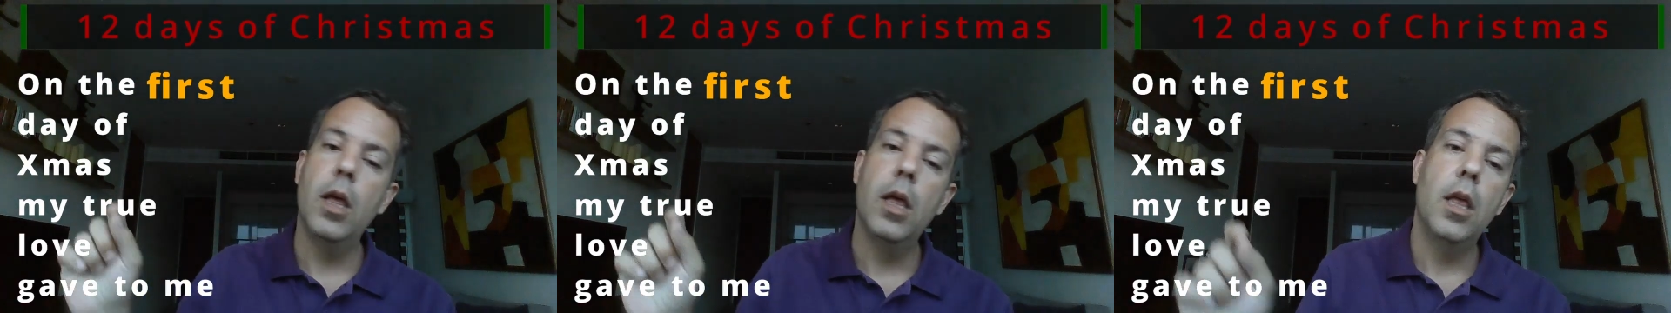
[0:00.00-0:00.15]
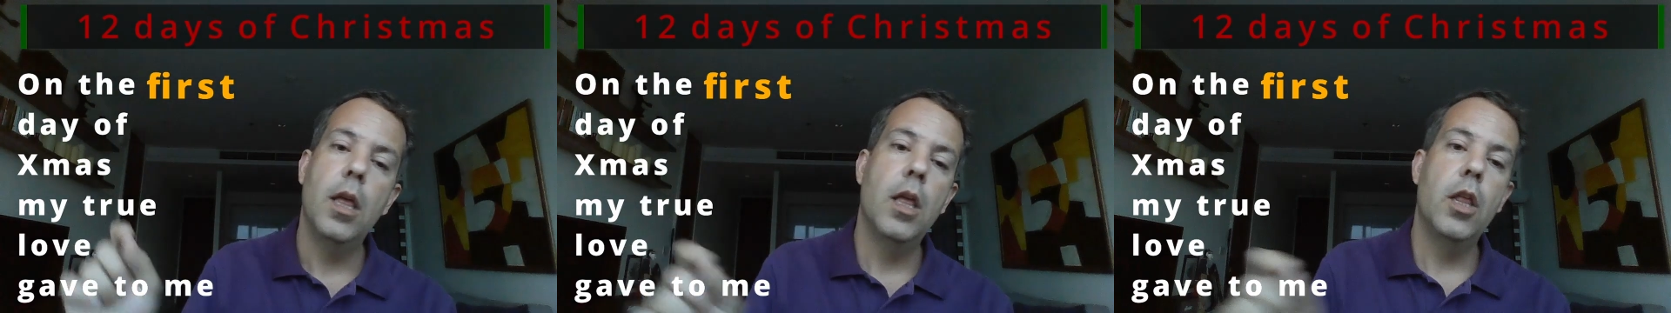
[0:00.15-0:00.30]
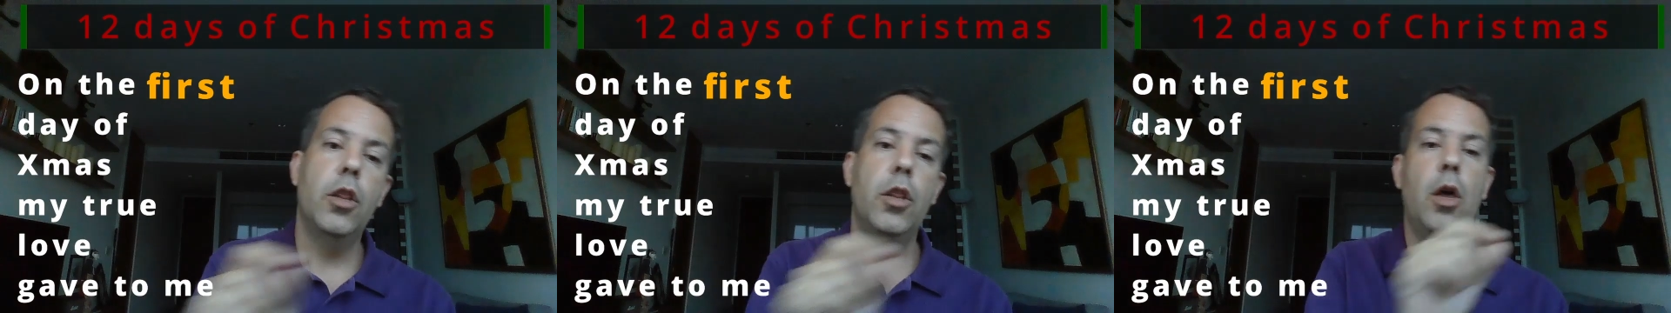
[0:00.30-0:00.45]

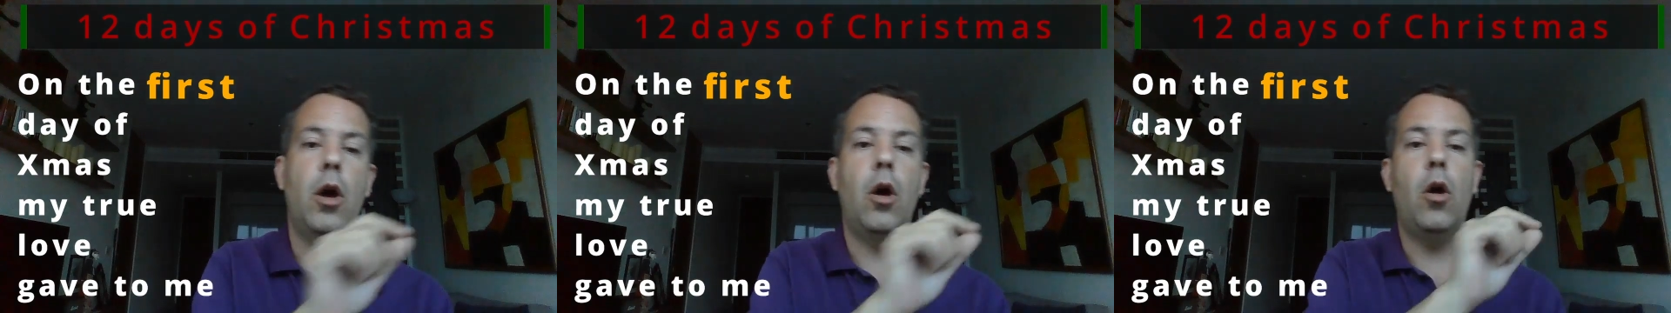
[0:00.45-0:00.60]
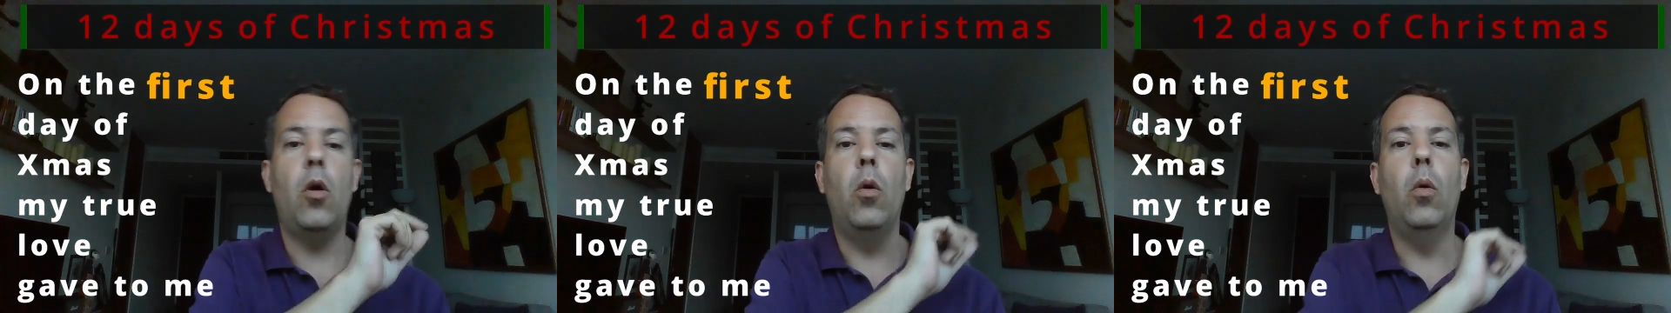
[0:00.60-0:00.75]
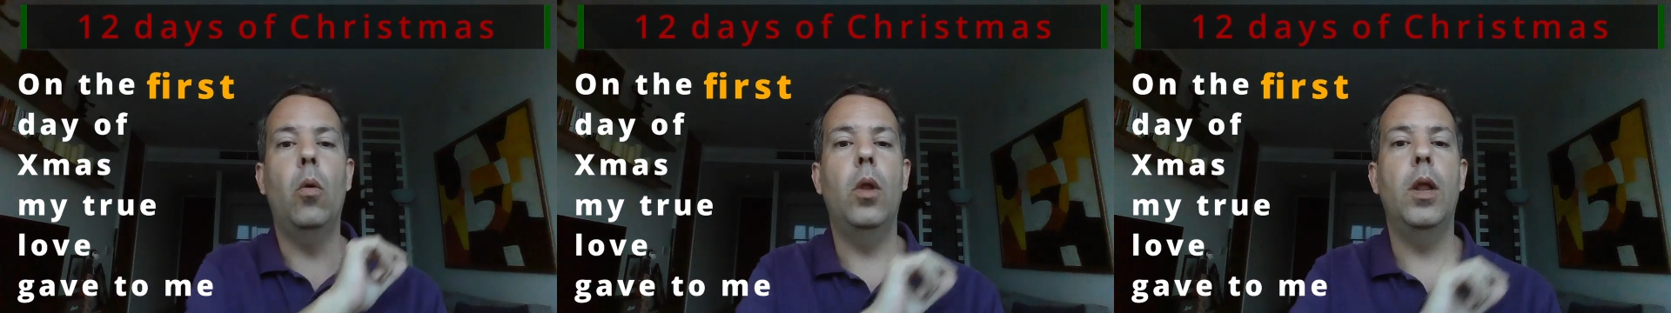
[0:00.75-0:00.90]
the
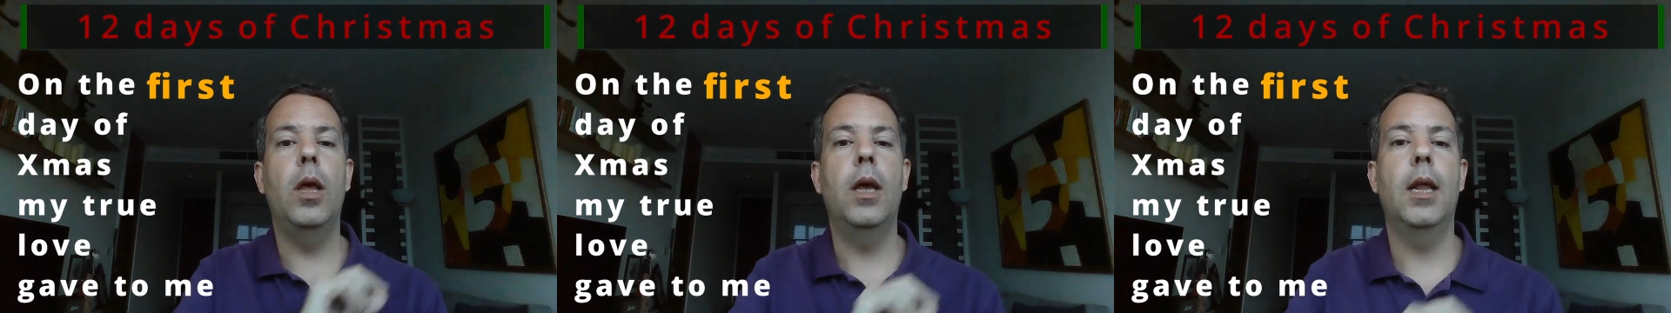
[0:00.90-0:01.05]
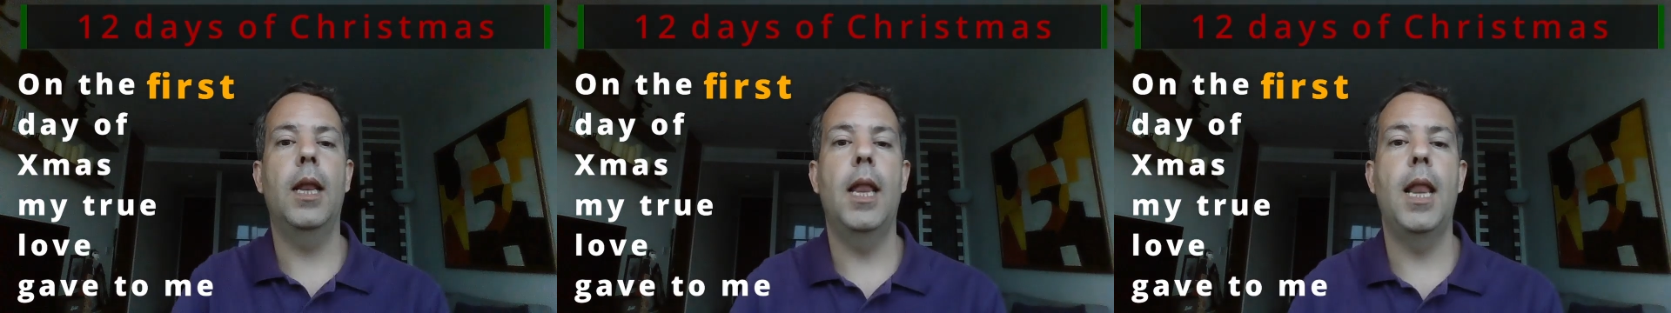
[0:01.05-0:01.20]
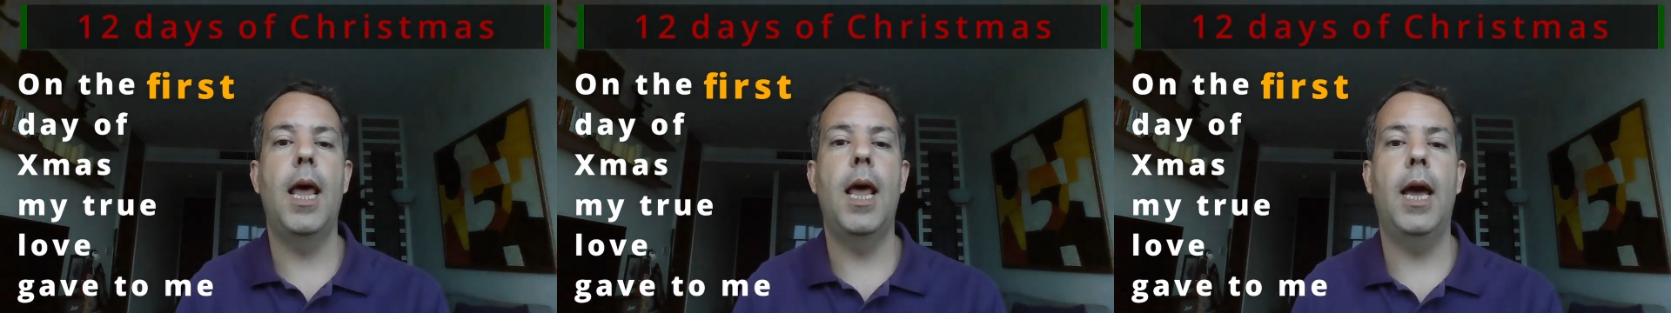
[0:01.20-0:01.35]
whole
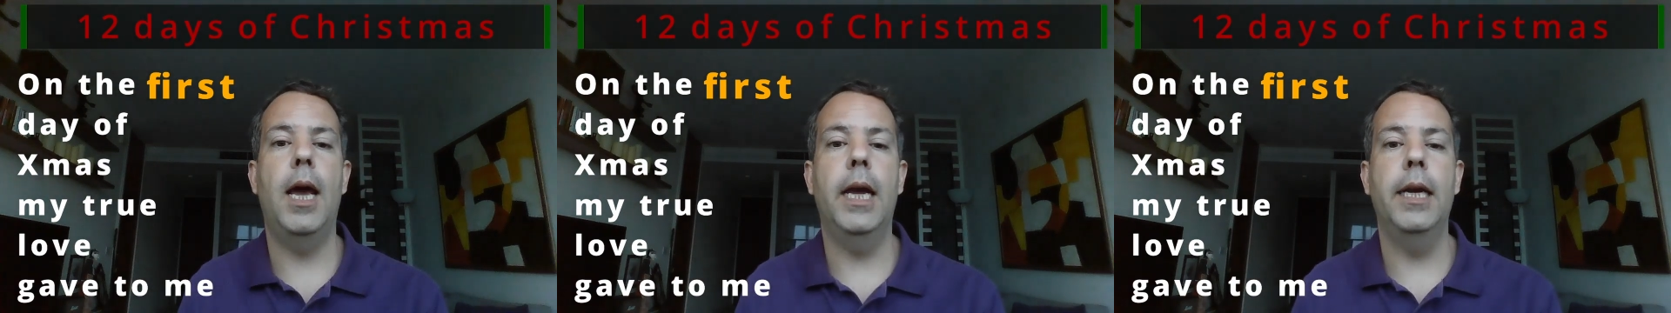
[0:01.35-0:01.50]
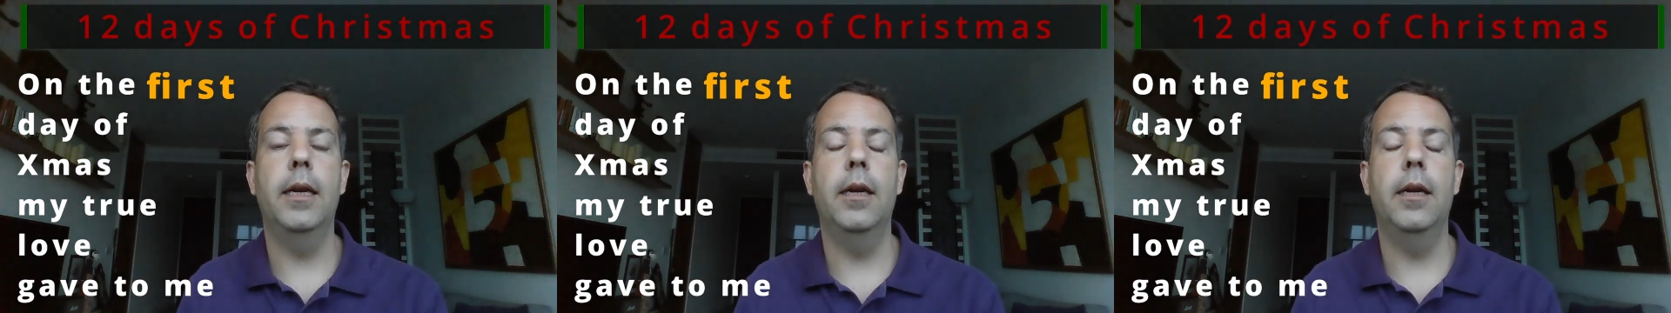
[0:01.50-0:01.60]
line.